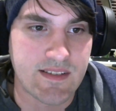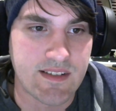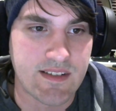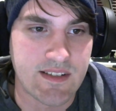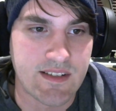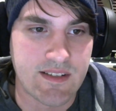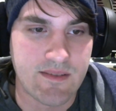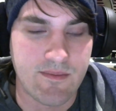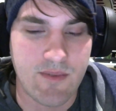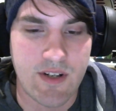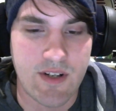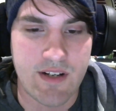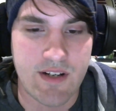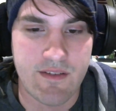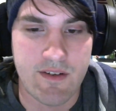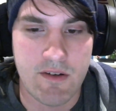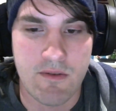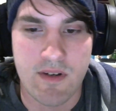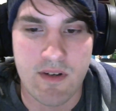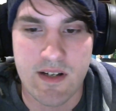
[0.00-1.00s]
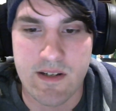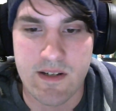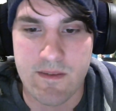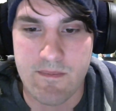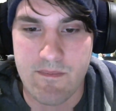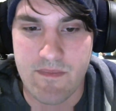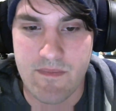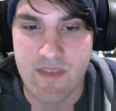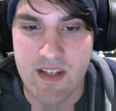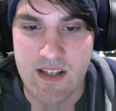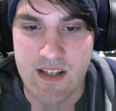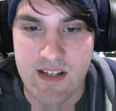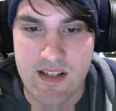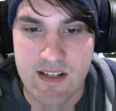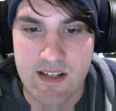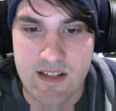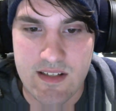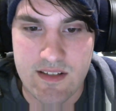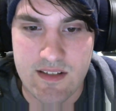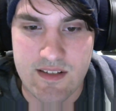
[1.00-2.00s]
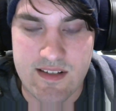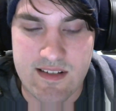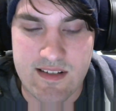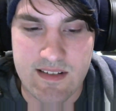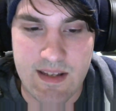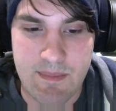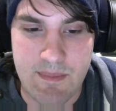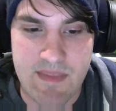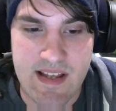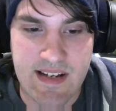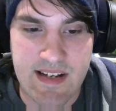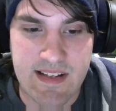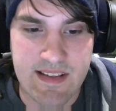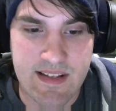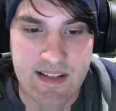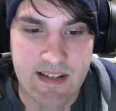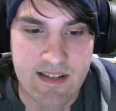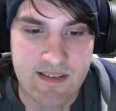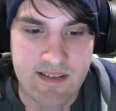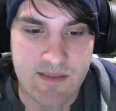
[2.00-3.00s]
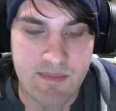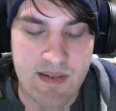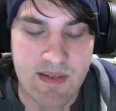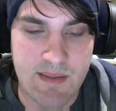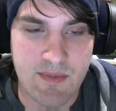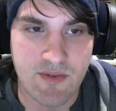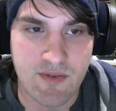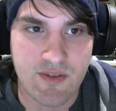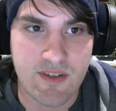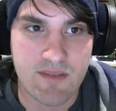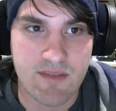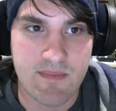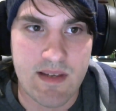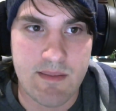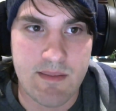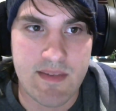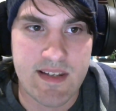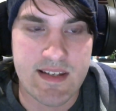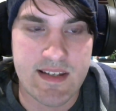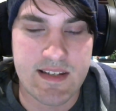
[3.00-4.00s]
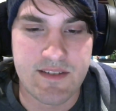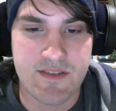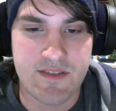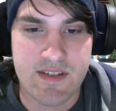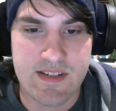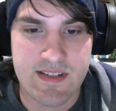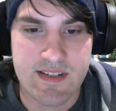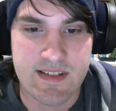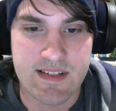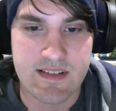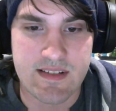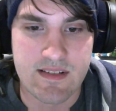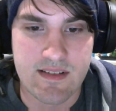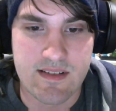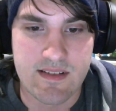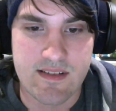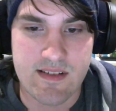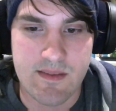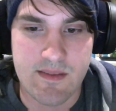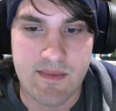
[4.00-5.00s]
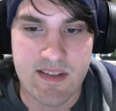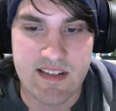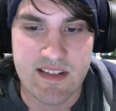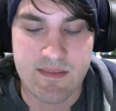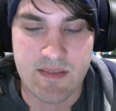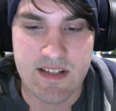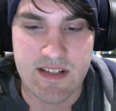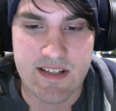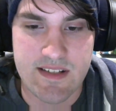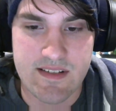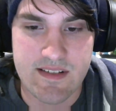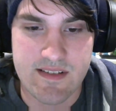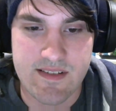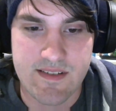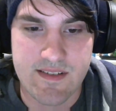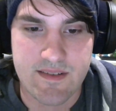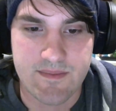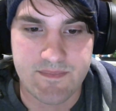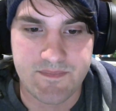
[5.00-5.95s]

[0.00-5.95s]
whatever you want. Just slap that in there so people could maybe get interested in some of these players.